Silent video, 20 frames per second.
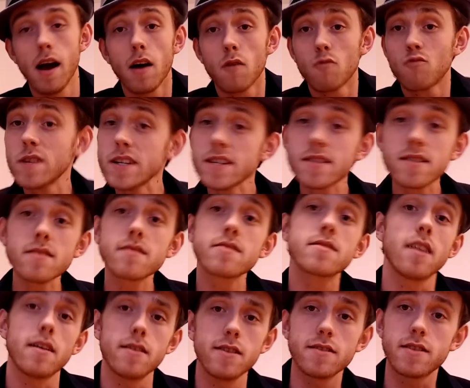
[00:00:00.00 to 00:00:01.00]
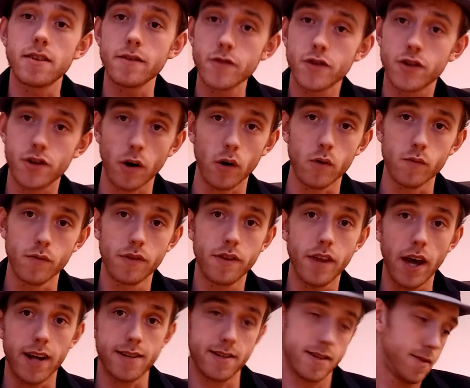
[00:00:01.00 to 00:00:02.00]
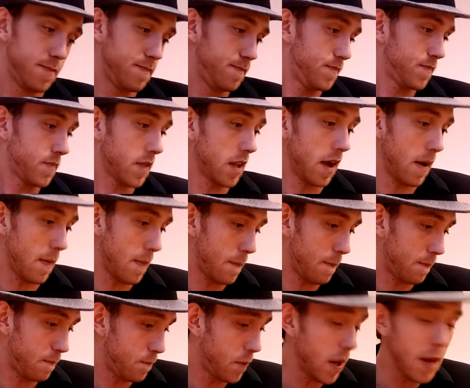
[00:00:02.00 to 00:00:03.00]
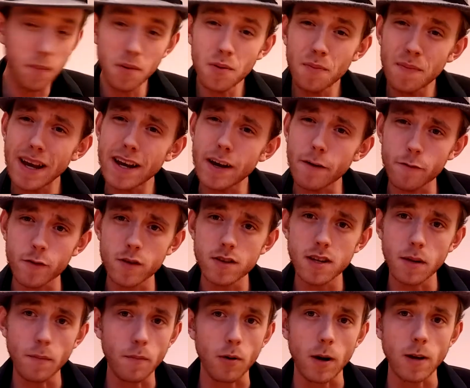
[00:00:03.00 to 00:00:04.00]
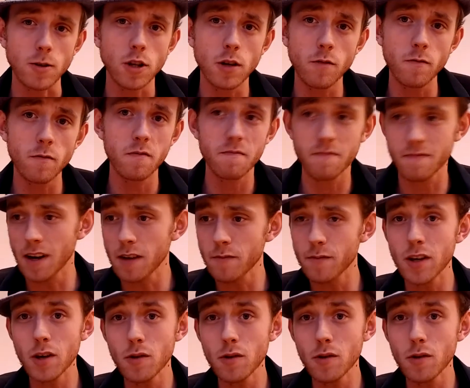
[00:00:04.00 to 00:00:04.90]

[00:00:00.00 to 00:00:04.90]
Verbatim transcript: Recent studies have shown that people make a first impression of